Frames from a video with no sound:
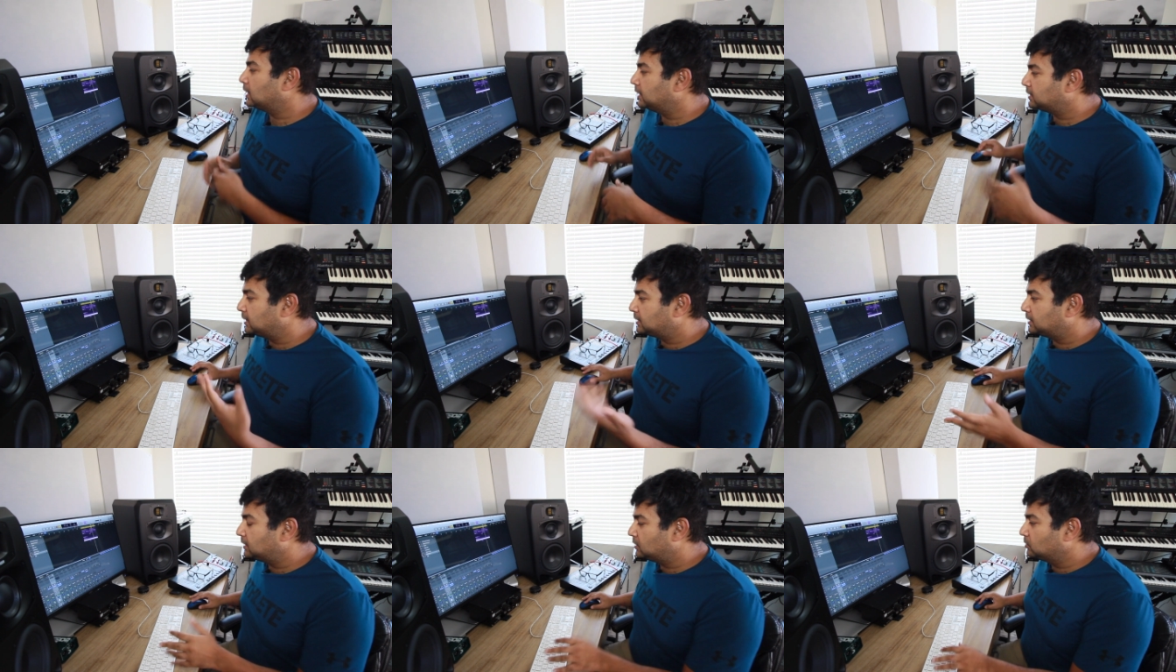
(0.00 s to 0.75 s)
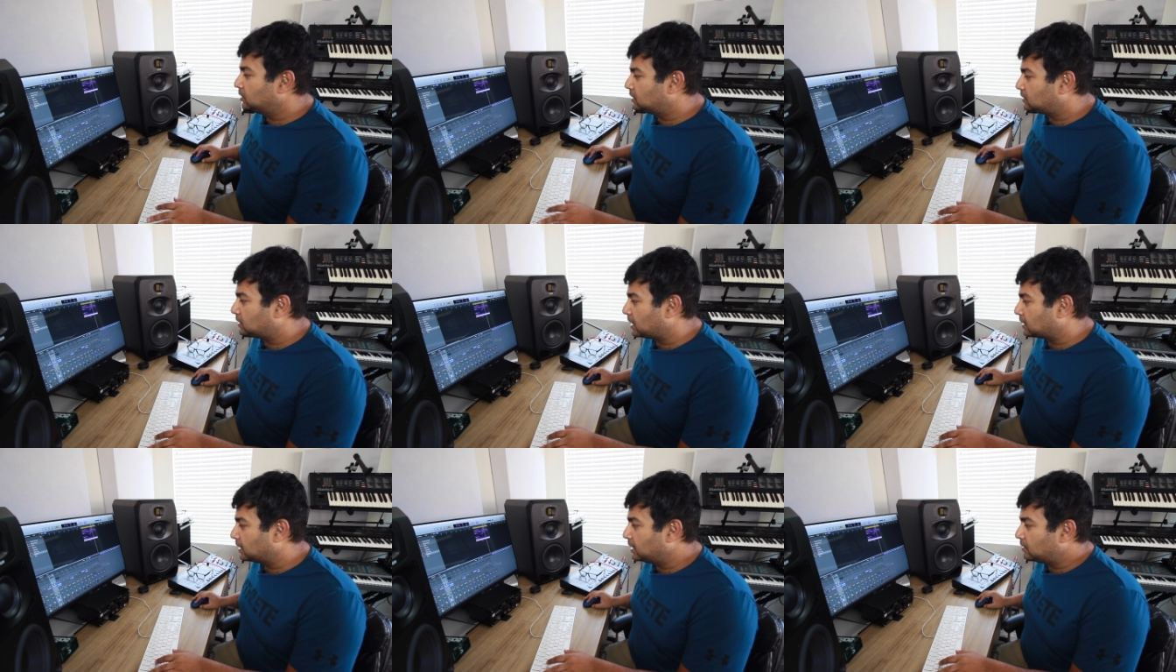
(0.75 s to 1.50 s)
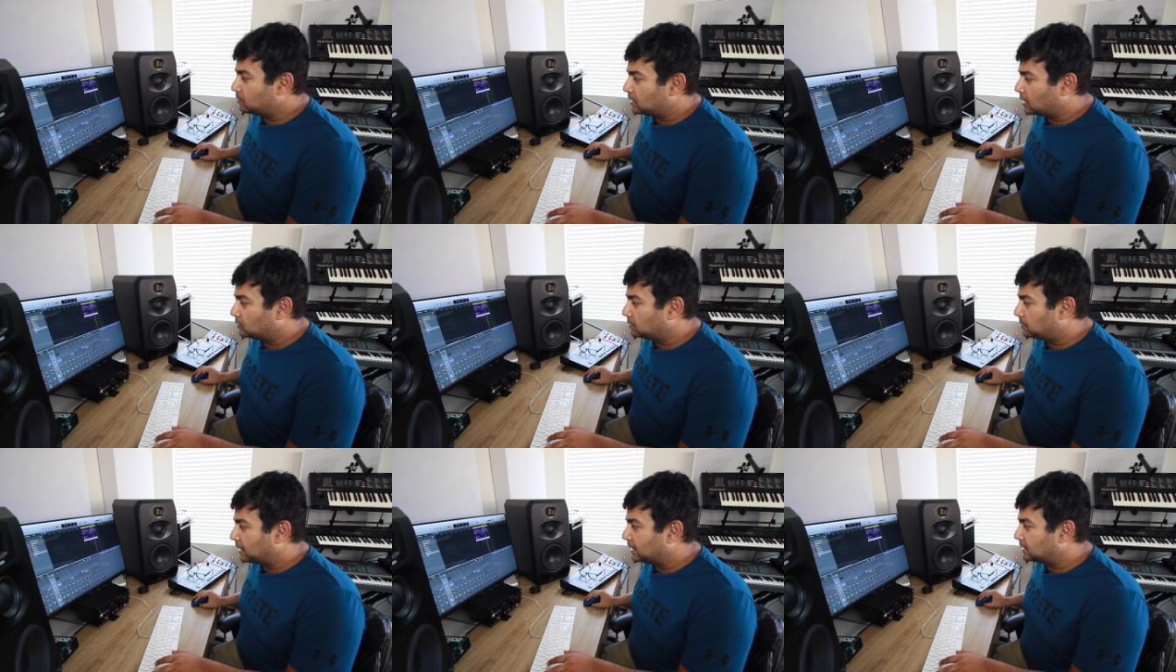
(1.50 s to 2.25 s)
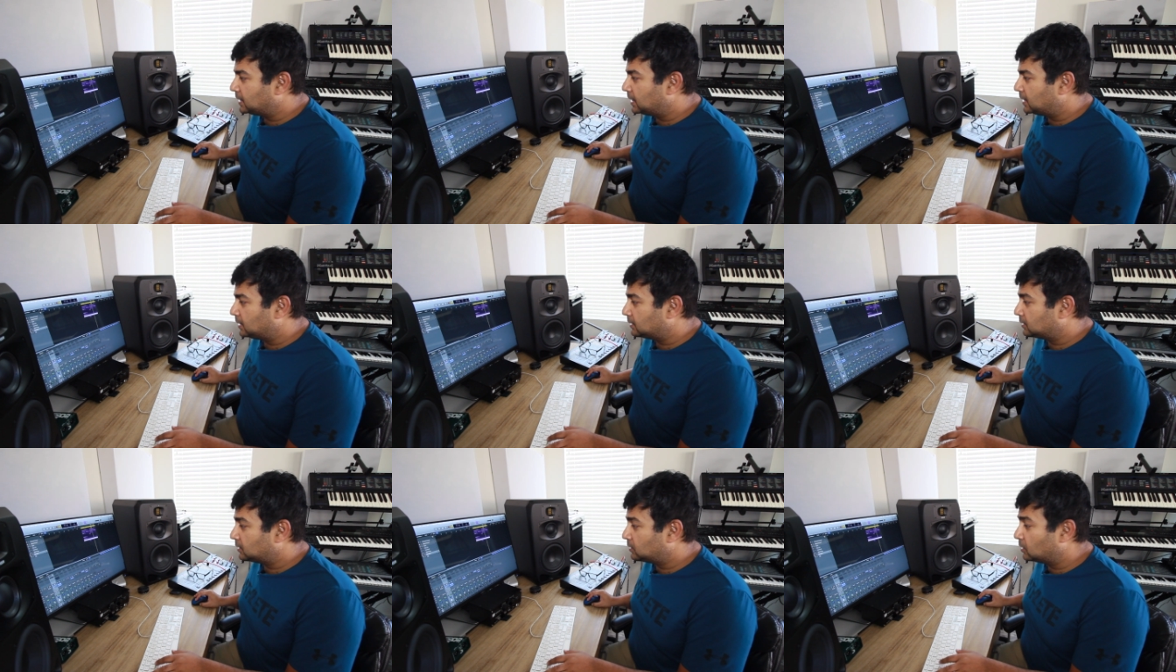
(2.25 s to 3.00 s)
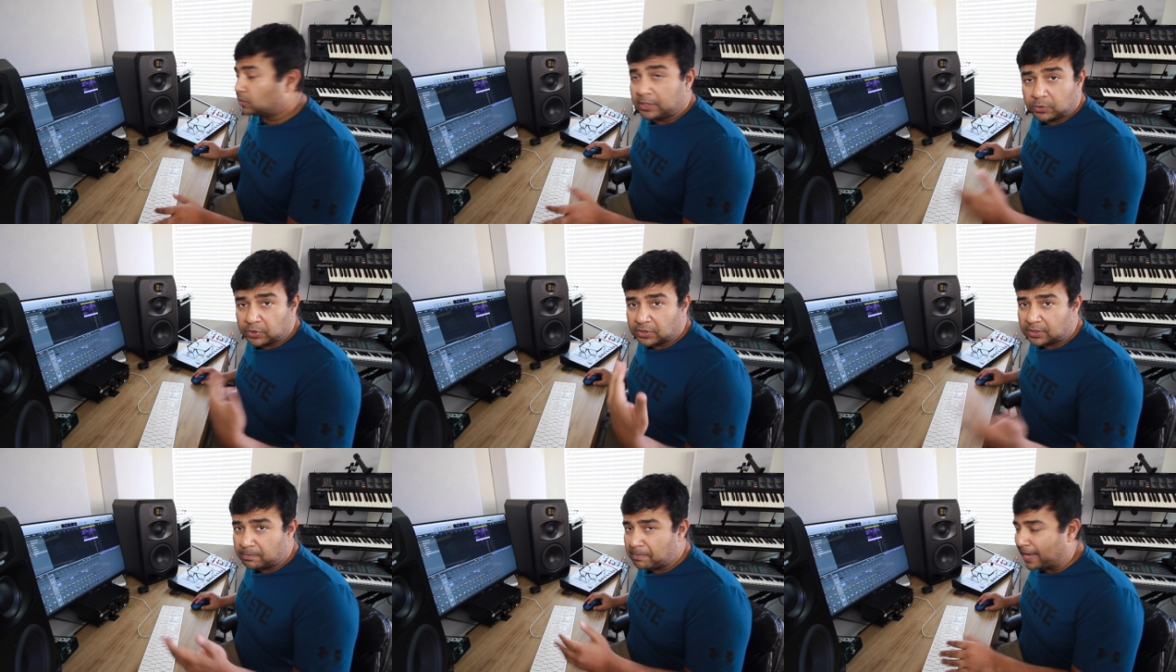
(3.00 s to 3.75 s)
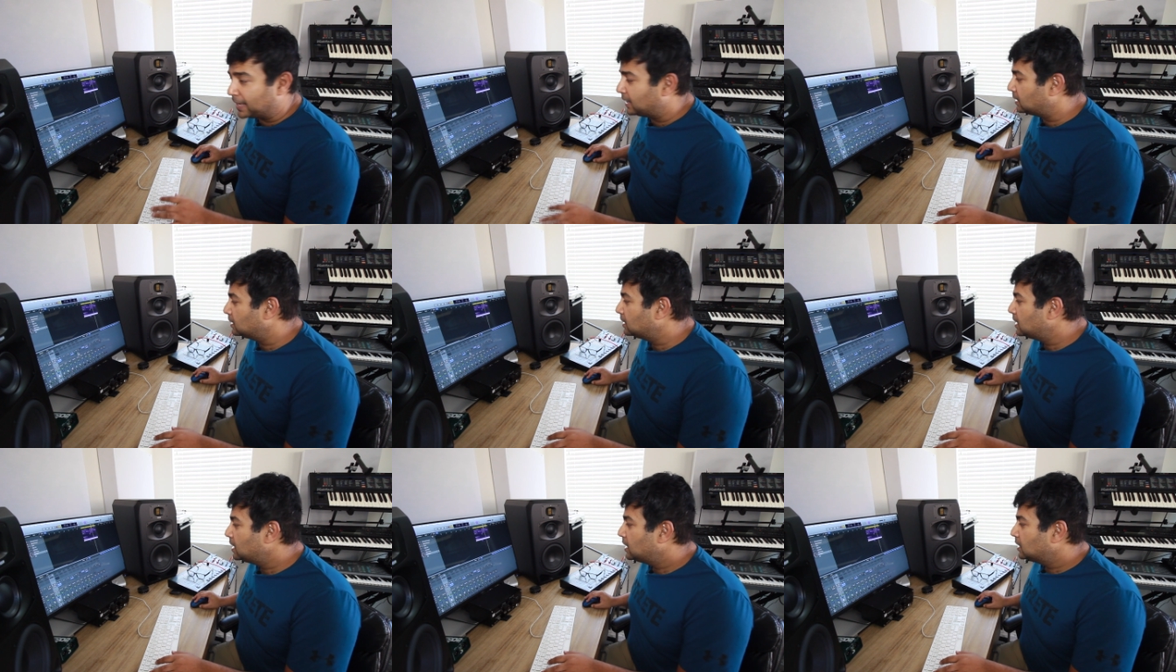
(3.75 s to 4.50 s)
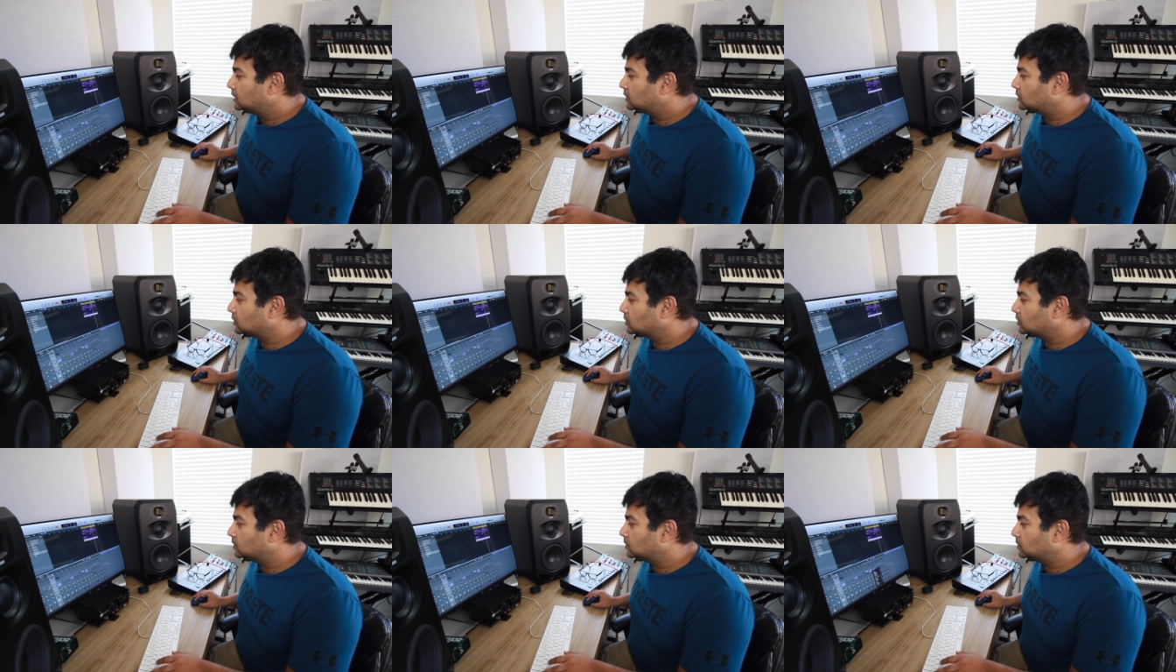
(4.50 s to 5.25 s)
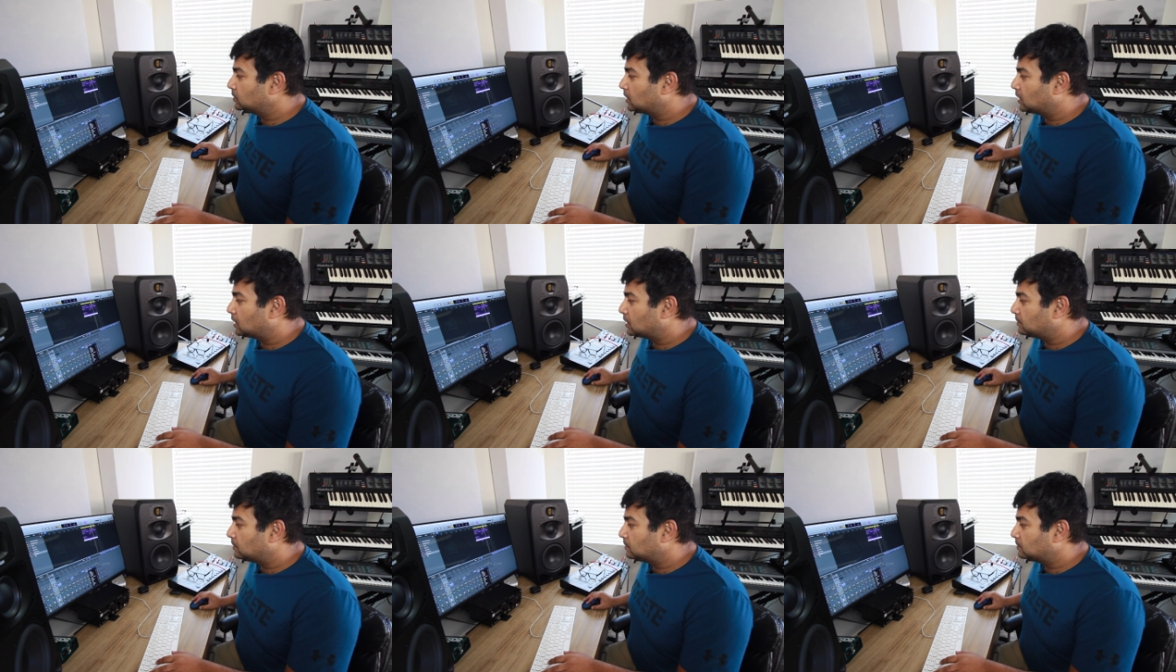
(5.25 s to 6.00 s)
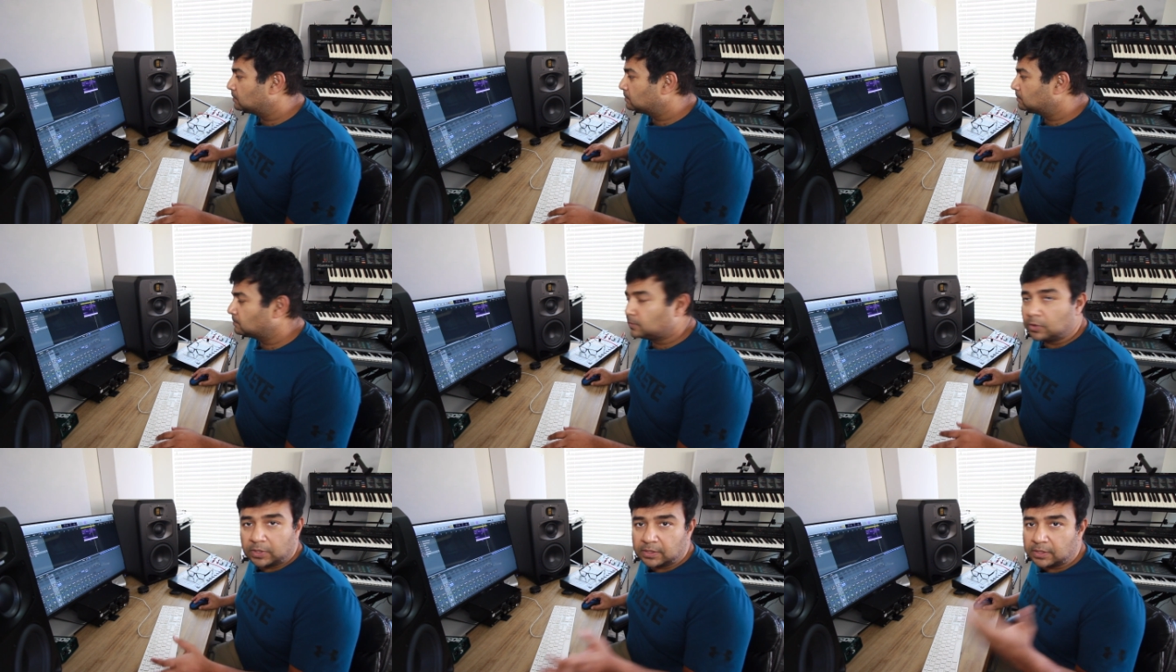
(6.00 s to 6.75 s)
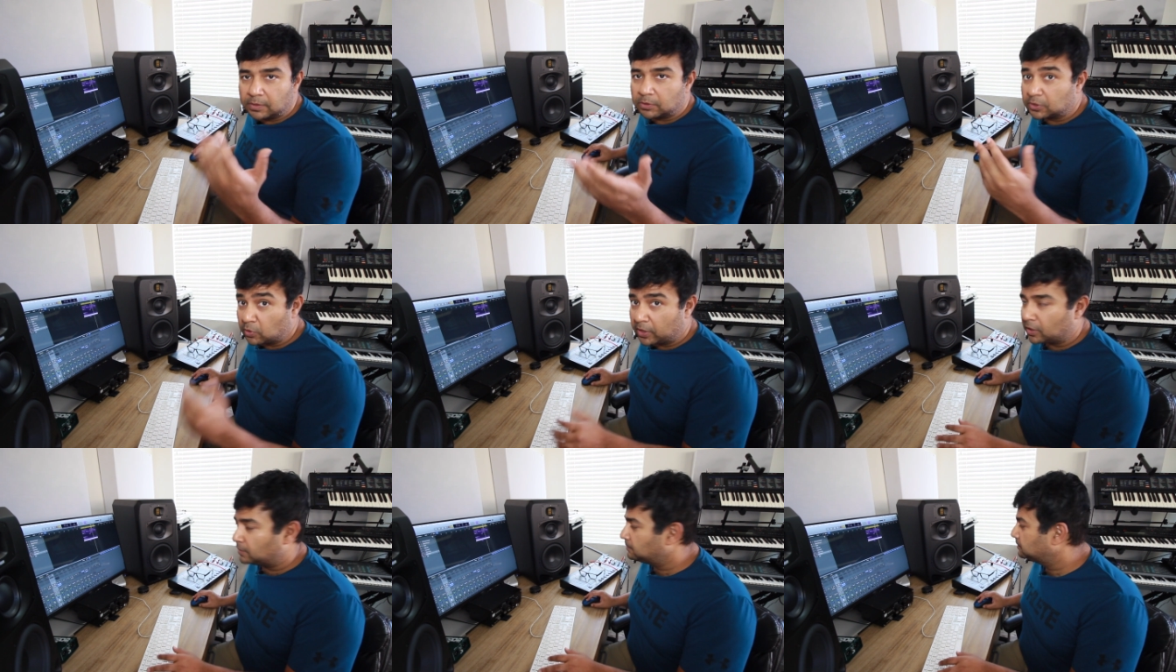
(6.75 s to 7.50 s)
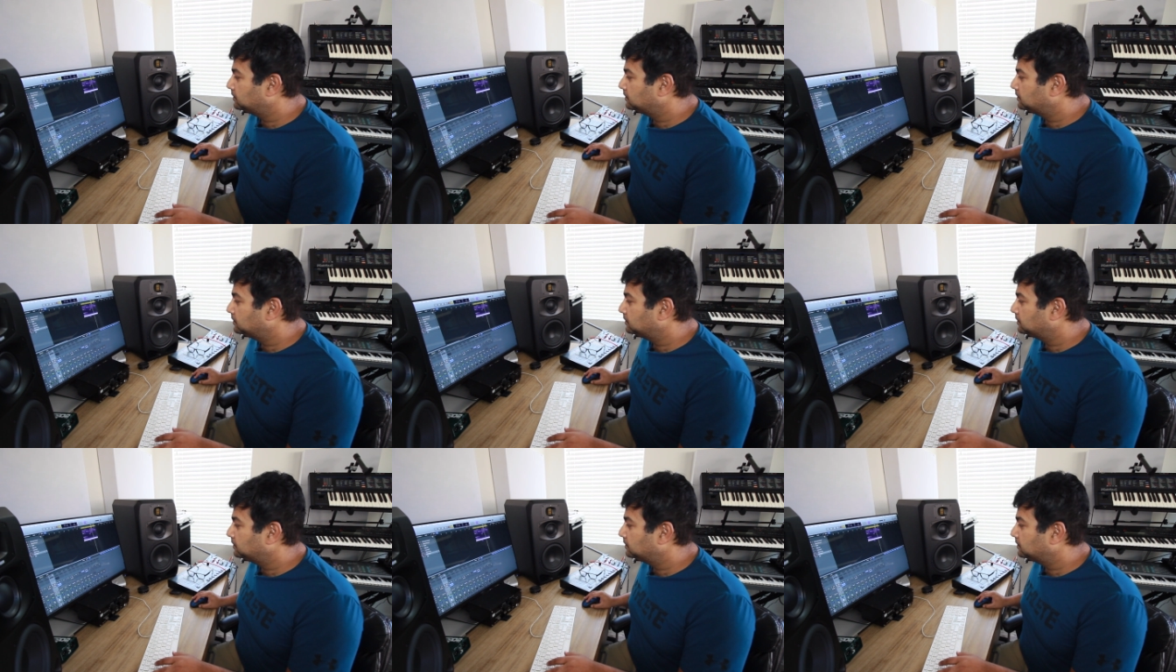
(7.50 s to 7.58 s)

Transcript: Let's listen to this track again without the plugins, and then I'll slowly switch them back in so you can see what's going on.